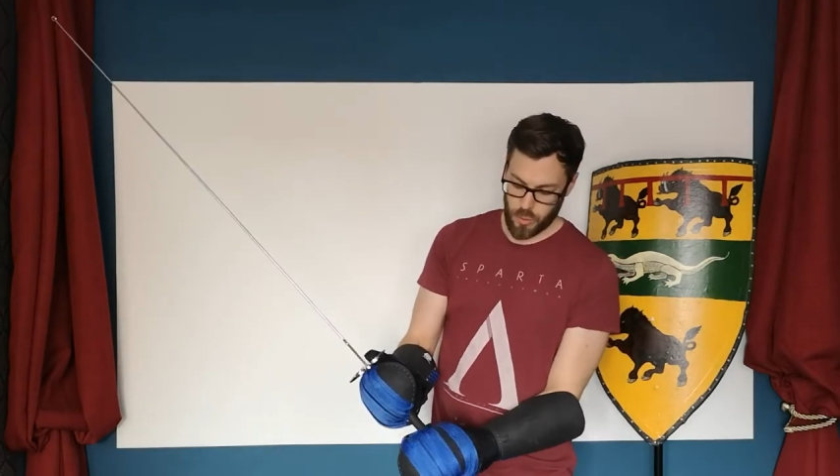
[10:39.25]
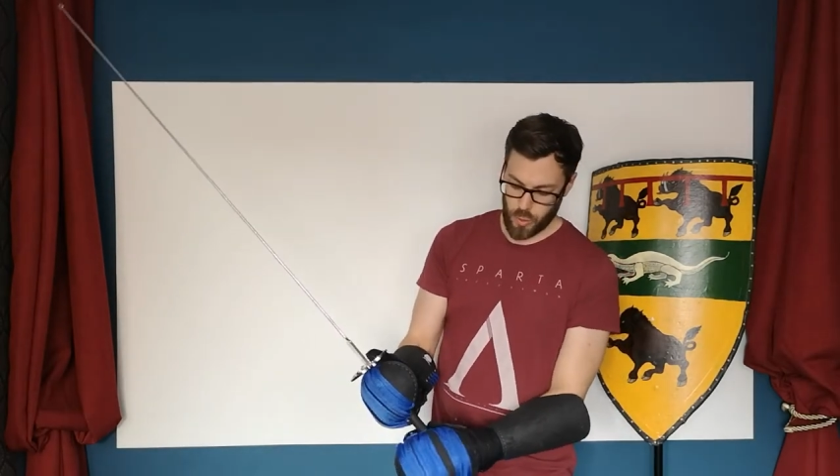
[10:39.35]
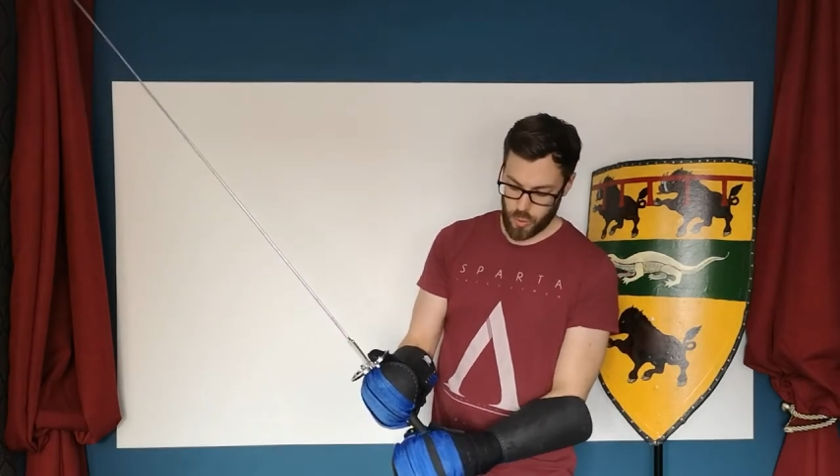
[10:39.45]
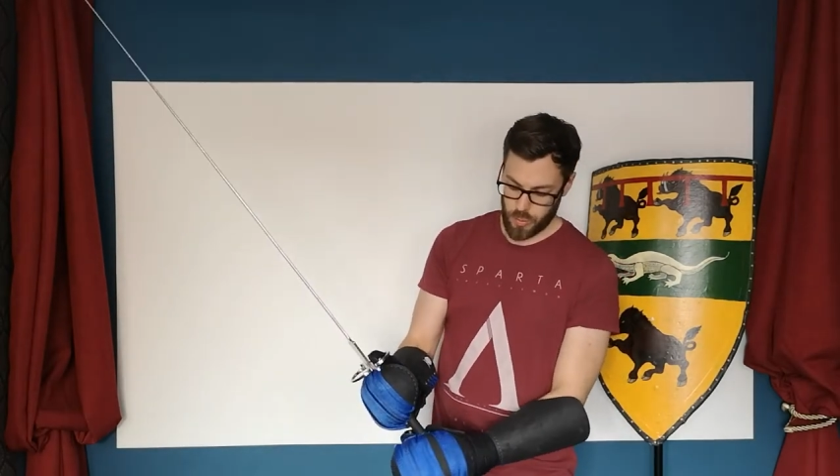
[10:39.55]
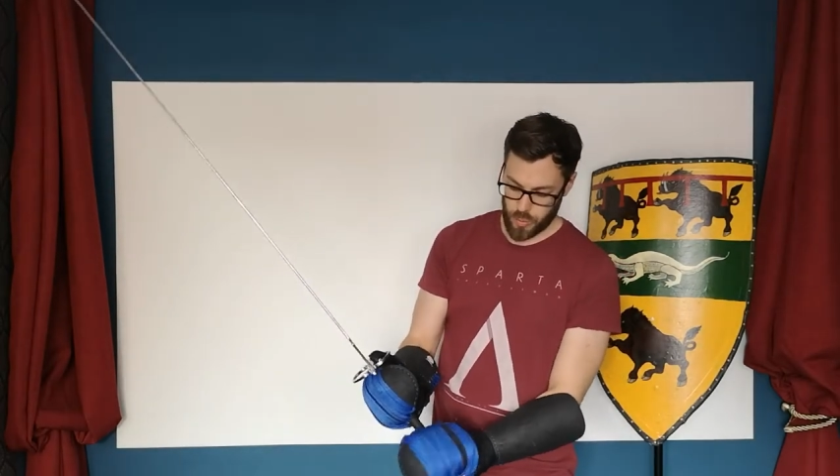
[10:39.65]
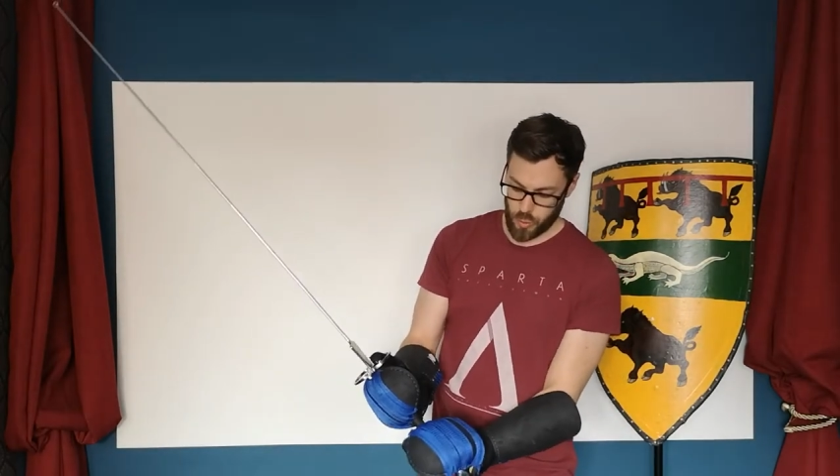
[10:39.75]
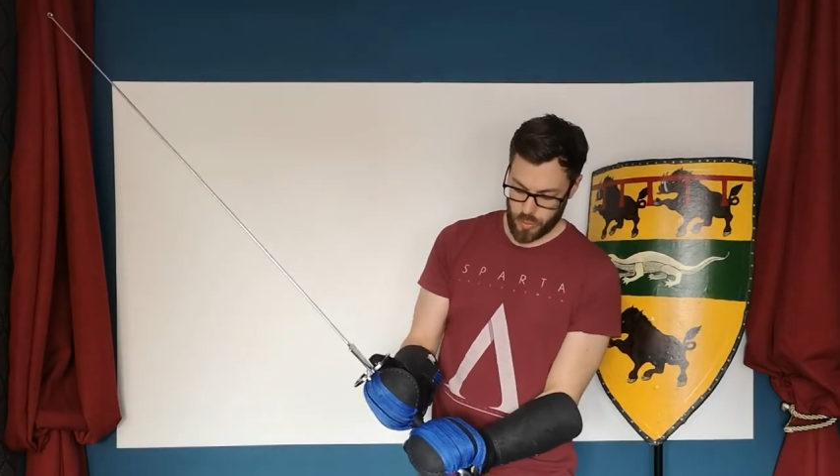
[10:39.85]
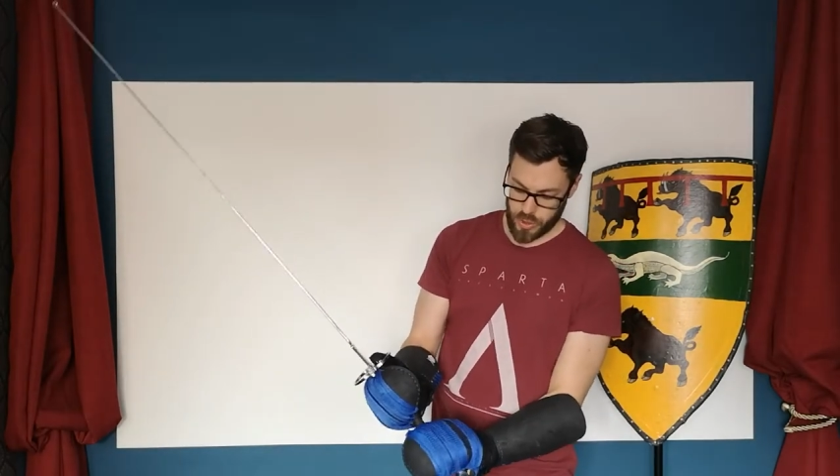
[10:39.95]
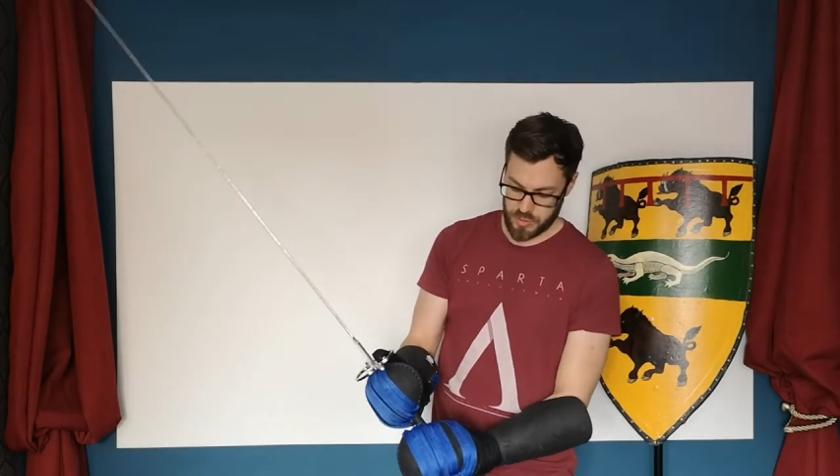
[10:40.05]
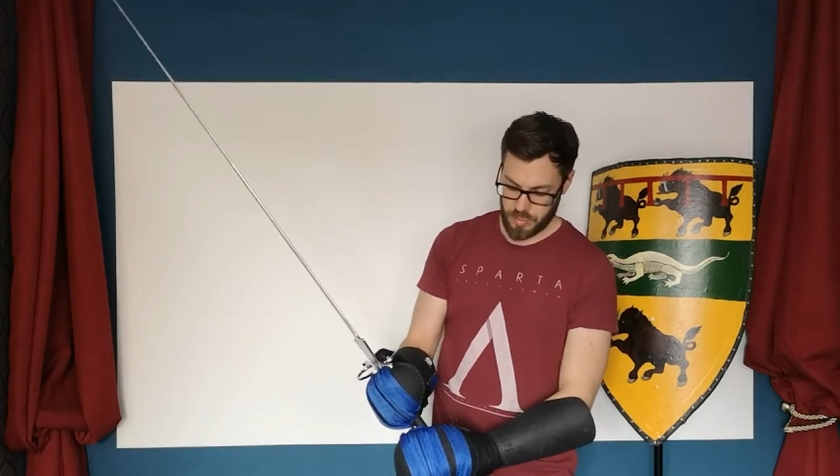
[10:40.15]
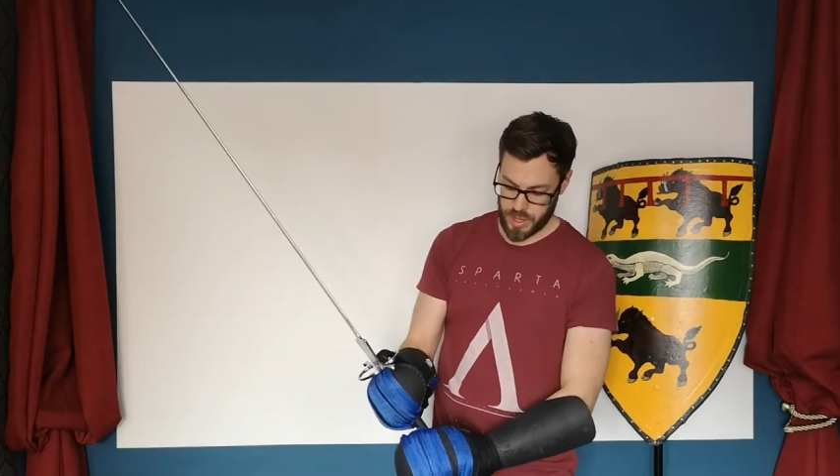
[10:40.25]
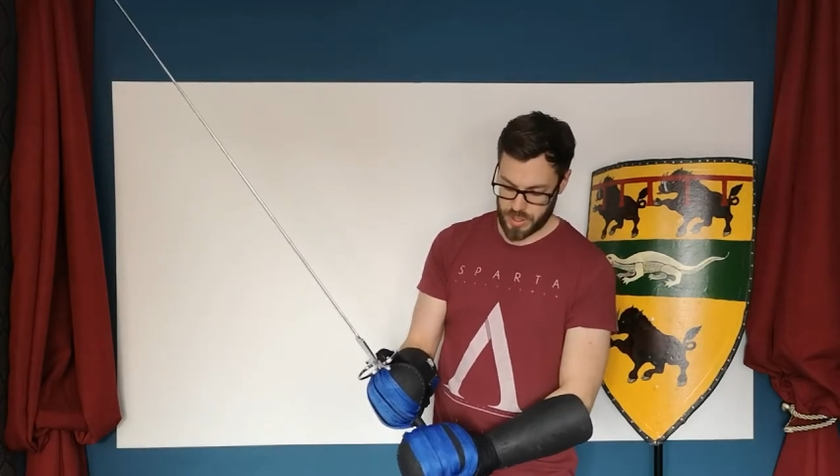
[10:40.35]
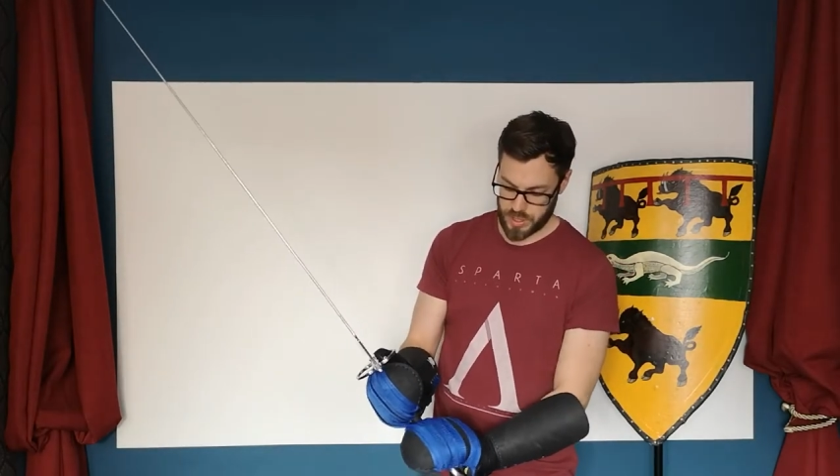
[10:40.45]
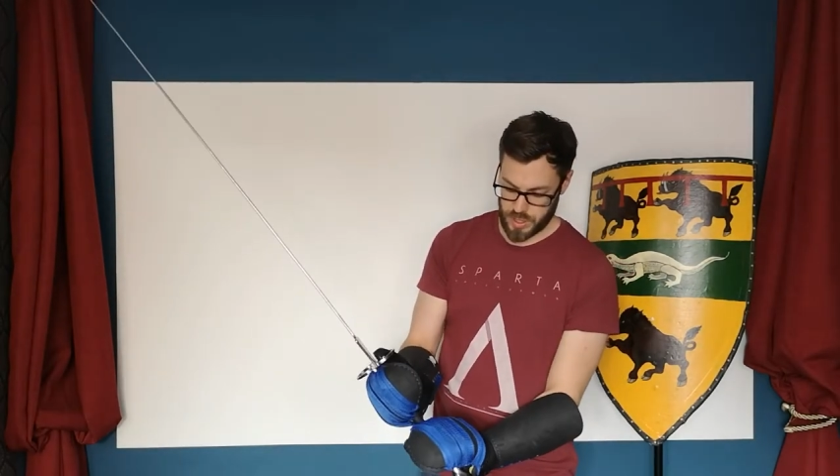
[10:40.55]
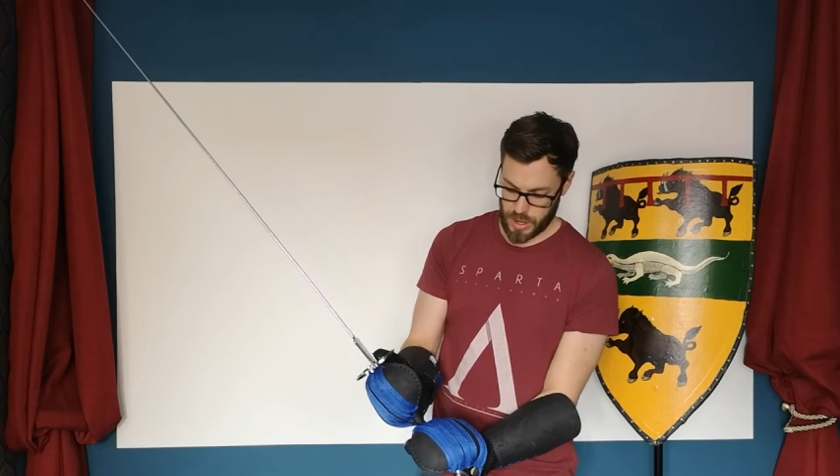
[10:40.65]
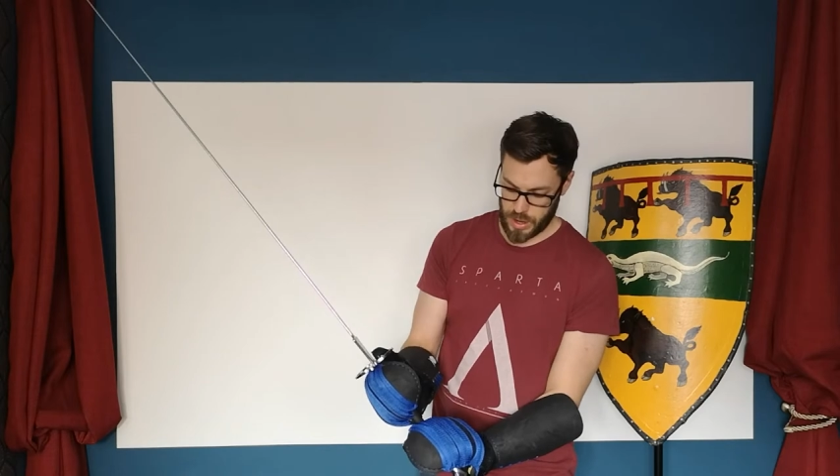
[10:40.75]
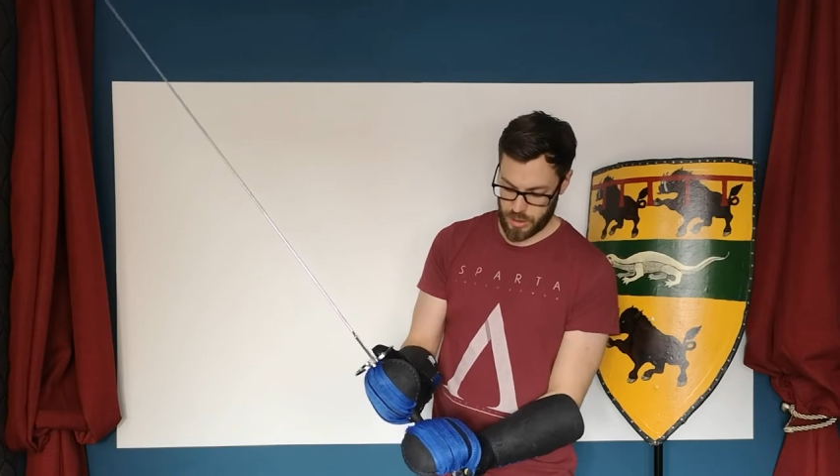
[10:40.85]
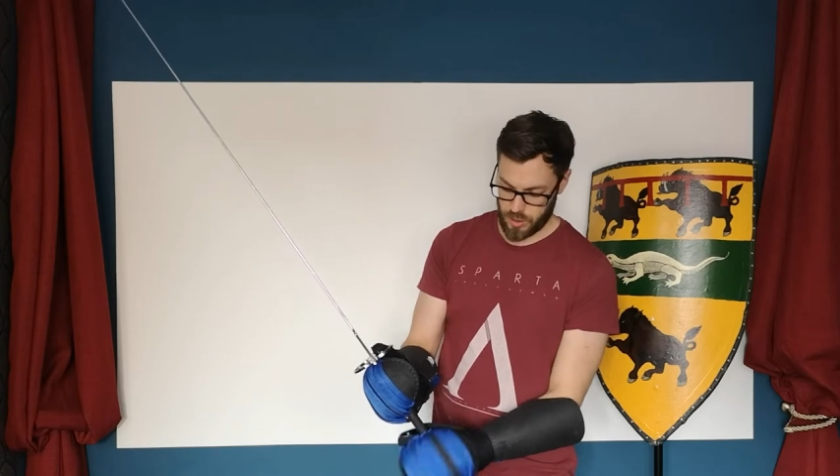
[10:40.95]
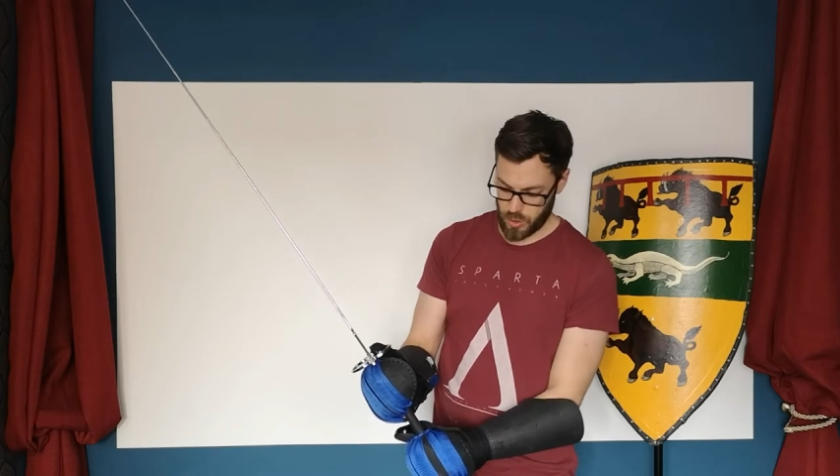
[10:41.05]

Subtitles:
almost based hand